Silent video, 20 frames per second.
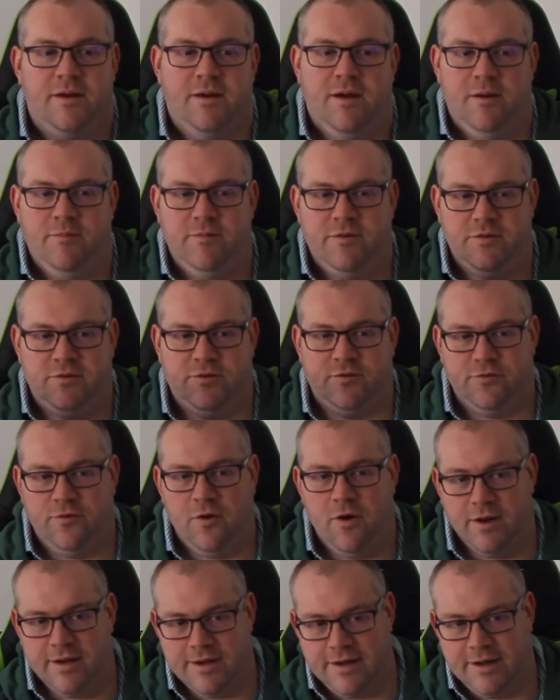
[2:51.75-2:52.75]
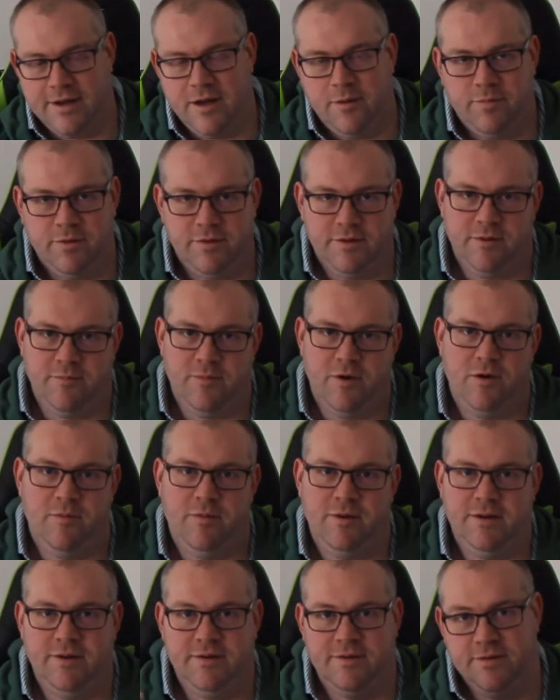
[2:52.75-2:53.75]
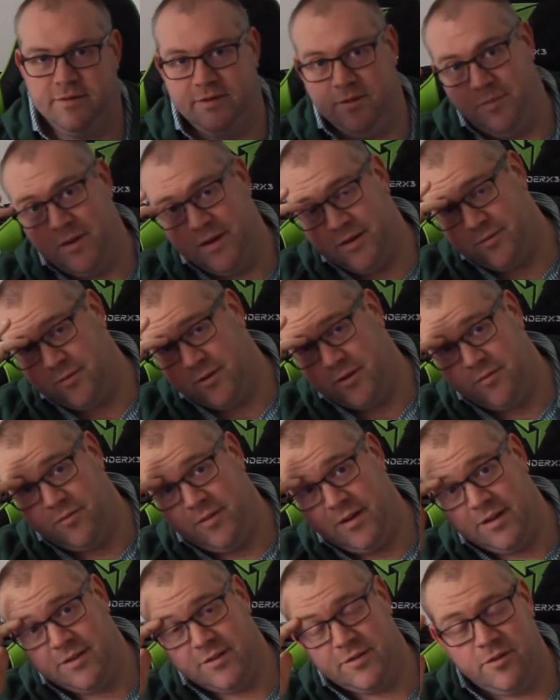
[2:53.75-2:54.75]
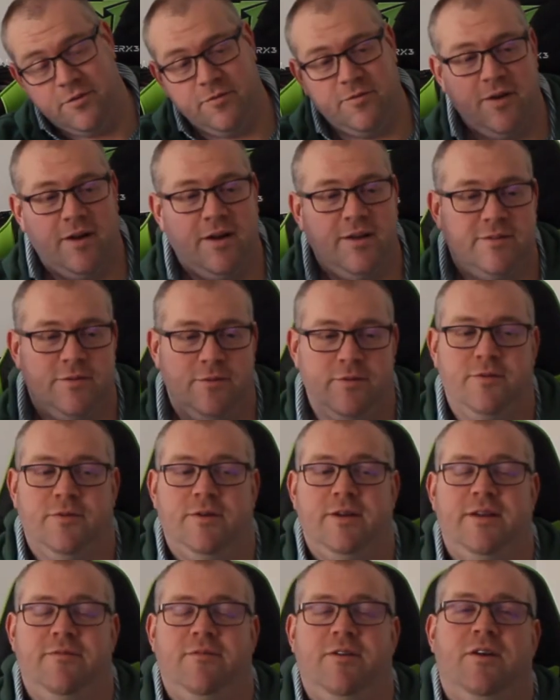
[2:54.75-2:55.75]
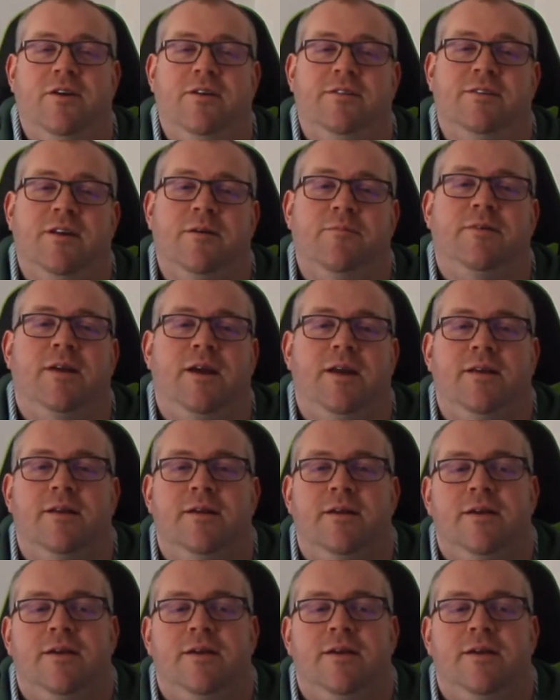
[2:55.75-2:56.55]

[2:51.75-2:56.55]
I'm just trialing a couple at the moment, and this is the best one I've found so far, so I thought I'd give you guys an update.